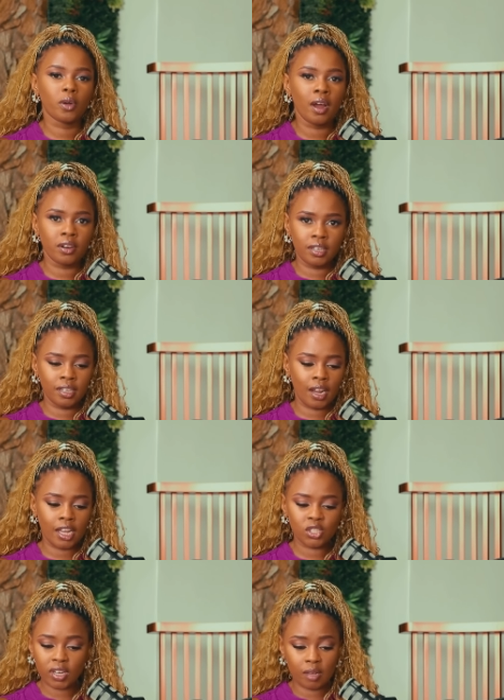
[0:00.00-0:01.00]
Karolyn
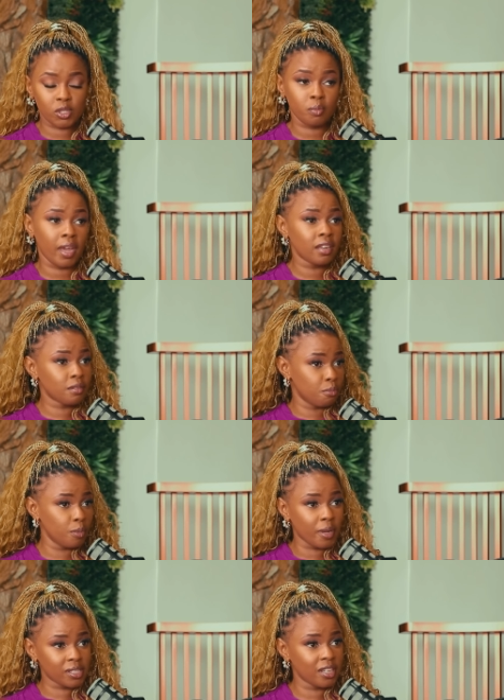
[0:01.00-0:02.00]
Kash, what comes to mind, me
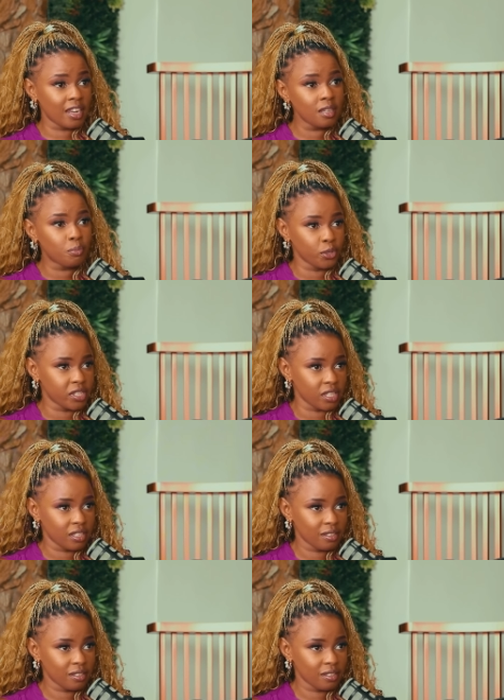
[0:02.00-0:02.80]
personally, beauty.